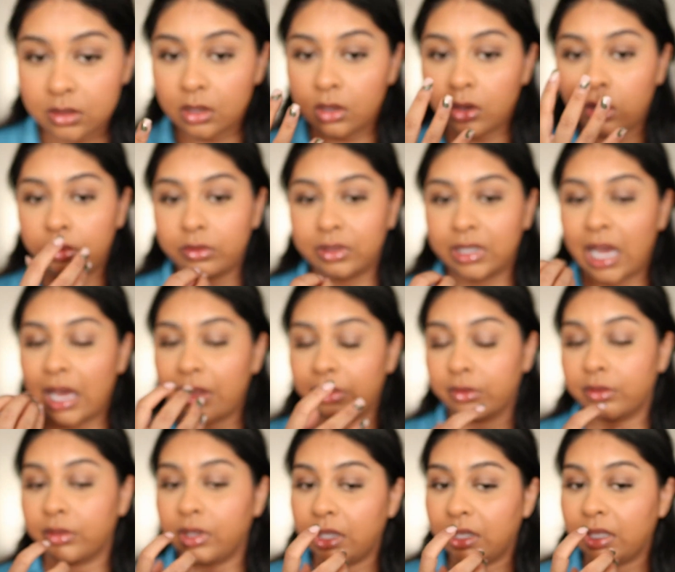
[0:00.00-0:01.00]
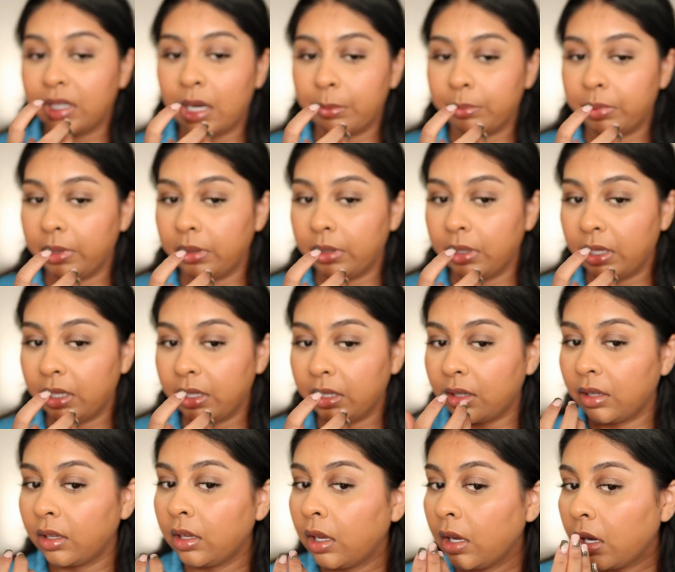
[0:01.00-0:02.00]
there's a lot of gathering
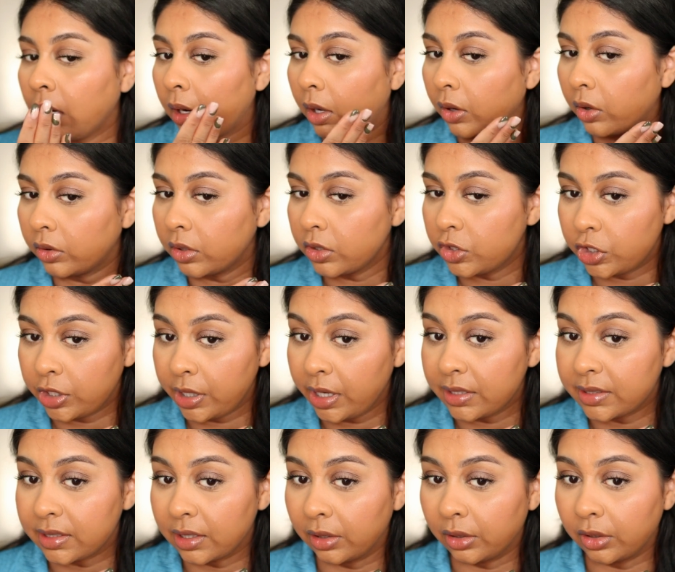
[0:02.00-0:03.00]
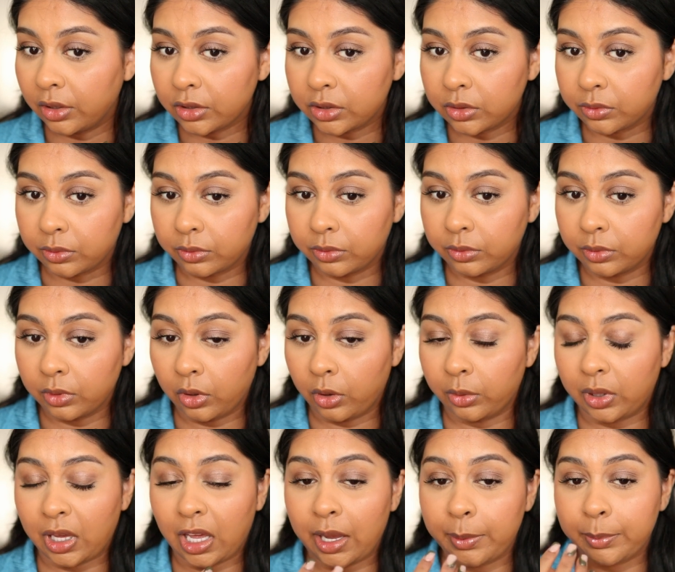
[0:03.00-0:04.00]
happening. Like on the cheeks it looks
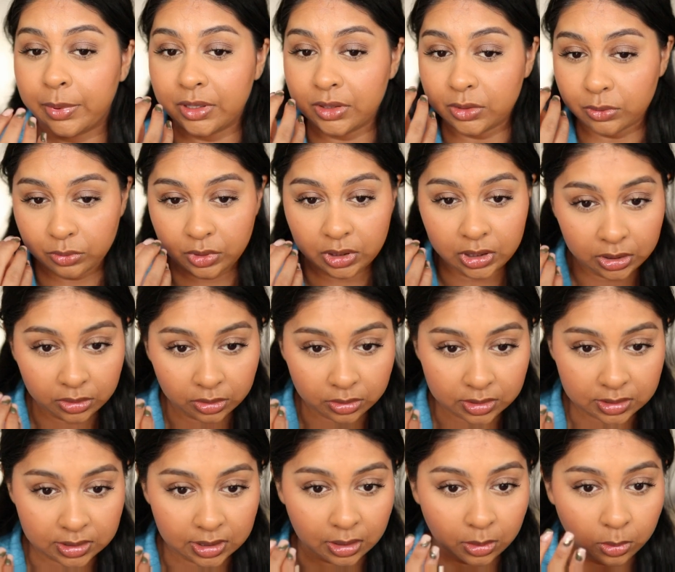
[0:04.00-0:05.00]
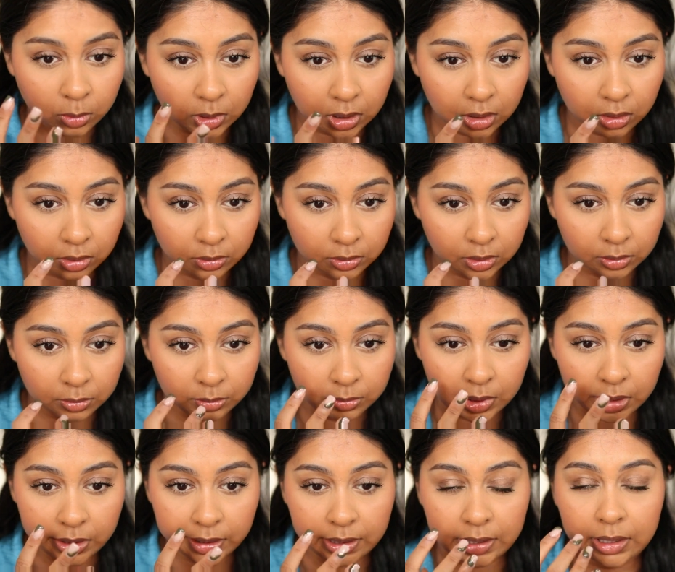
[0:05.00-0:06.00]
okay, but it's really not sitting well around
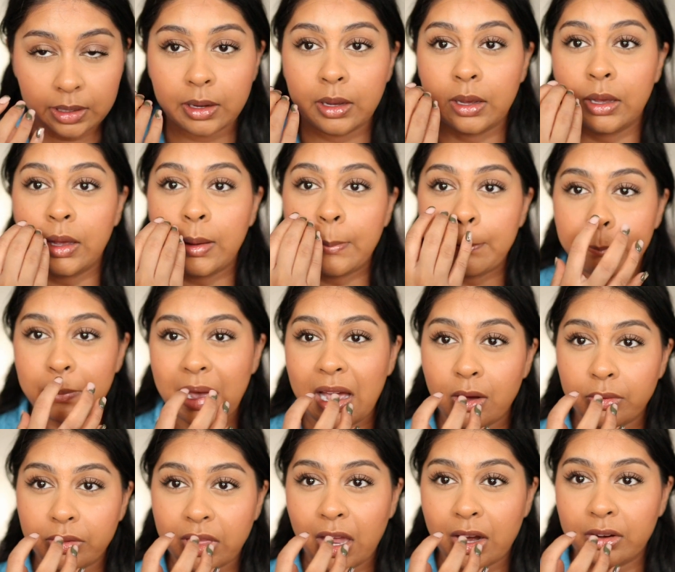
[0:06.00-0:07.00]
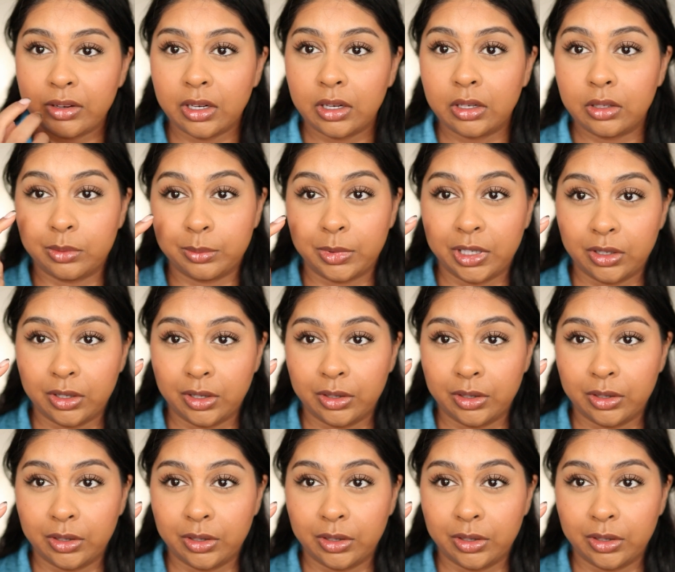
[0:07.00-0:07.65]
my mouth area and on my